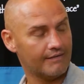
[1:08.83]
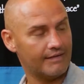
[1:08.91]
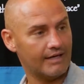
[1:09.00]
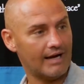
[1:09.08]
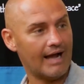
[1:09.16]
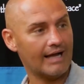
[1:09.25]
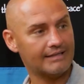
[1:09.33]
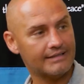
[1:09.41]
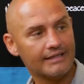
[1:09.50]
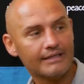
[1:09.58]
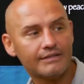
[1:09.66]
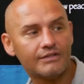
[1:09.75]
that I
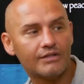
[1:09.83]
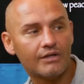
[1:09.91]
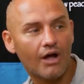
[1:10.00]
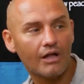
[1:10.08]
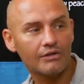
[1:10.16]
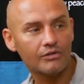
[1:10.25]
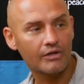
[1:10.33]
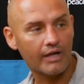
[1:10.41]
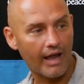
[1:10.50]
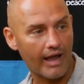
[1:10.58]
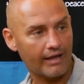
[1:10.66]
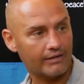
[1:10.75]
tend to not look
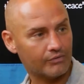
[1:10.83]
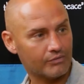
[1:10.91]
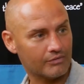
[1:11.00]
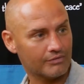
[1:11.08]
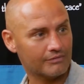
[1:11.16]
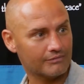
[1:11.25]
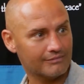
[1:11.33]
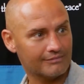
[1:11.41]
at or